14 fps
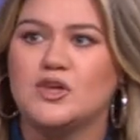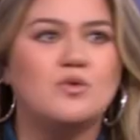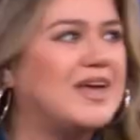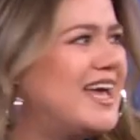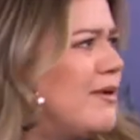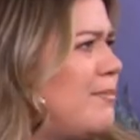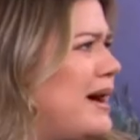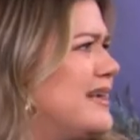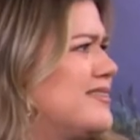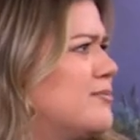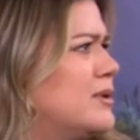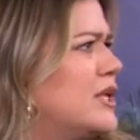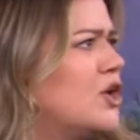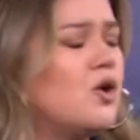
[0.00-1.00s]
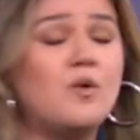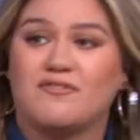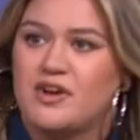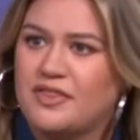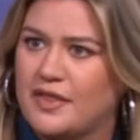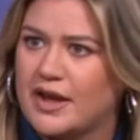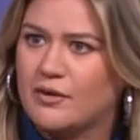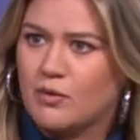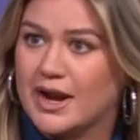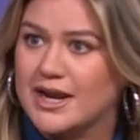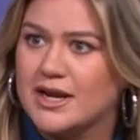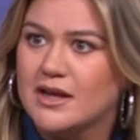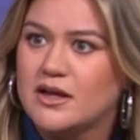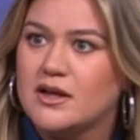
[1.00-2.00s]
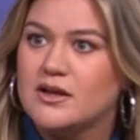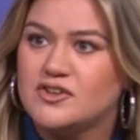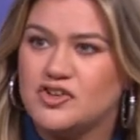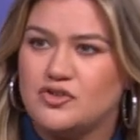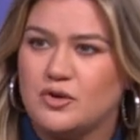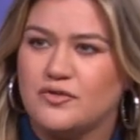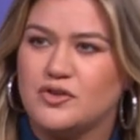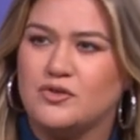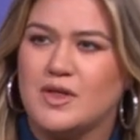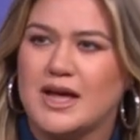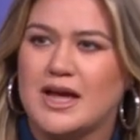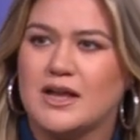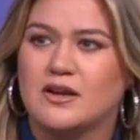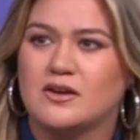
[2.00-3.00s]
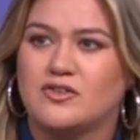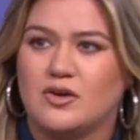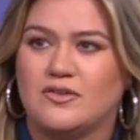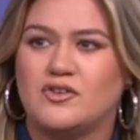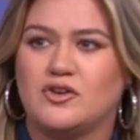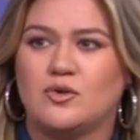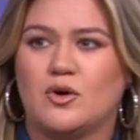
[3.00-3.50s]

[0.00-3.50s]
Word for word: You can't possibly know everything, right? Did you ever do that? Did you have to